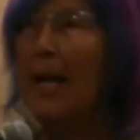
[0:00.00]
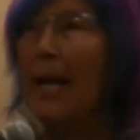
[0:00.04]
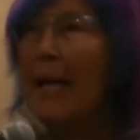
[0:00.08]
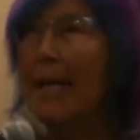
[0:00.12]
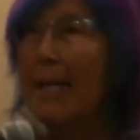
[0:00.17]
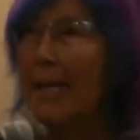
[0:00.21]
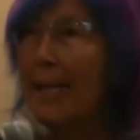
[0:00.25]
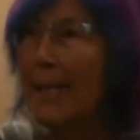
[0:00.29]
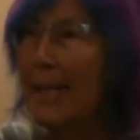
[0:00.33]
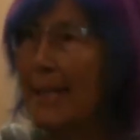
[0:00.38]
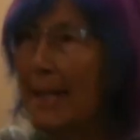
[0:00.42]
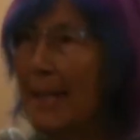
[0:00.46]

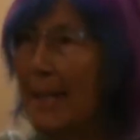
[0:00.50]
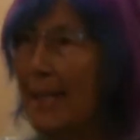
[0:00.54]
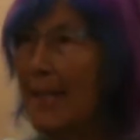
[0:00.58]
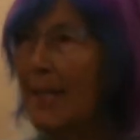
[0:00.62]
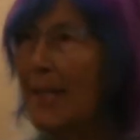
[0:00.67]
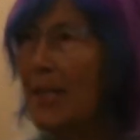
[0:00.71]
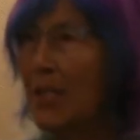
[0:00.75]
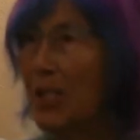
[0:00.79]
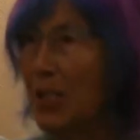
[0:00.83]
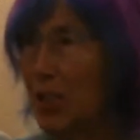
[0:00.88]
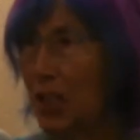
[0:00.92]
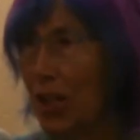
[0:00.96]
It's
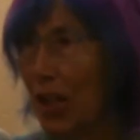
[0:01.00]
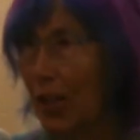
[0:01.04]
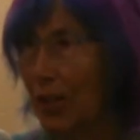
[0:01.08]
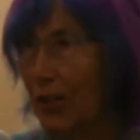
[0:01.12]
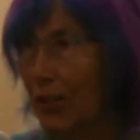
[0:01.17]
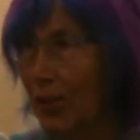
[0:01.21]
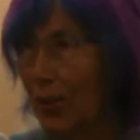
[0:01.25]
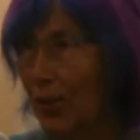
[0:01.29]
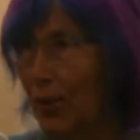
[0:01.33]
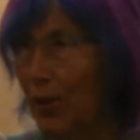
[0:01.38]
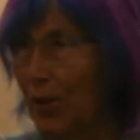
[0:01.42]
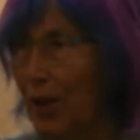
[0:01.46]
in the
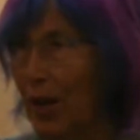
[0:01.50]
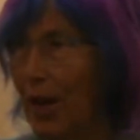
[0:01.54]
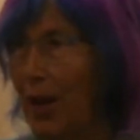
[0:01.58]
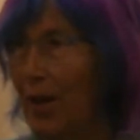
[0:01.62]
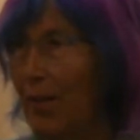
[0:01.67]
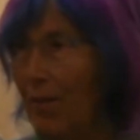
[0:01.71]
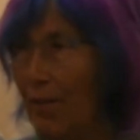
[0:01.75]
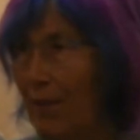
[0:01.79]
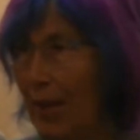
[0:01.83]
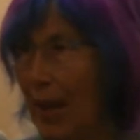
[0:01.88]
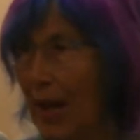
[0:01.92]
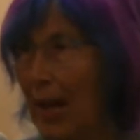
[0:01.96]
shelter
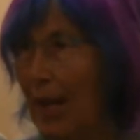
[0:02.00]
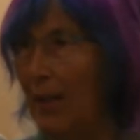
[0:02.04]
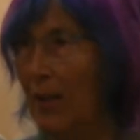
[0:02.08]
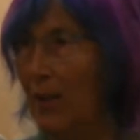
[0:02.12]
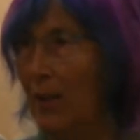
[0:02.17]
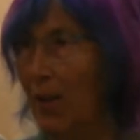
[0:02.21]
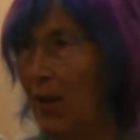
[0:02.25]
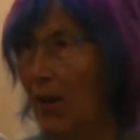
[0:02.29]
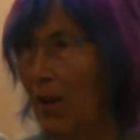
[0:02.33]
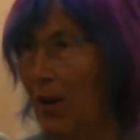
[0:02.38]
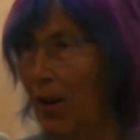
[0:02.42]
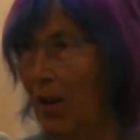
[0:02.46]
of that
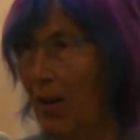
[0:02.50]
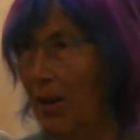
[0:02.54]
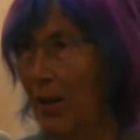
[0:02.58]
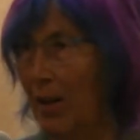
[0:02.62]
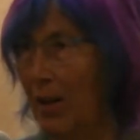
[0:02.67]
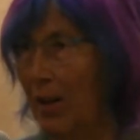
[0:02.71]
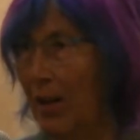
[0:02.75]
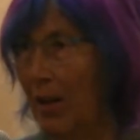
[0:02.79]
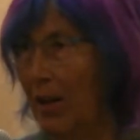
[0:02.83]
log.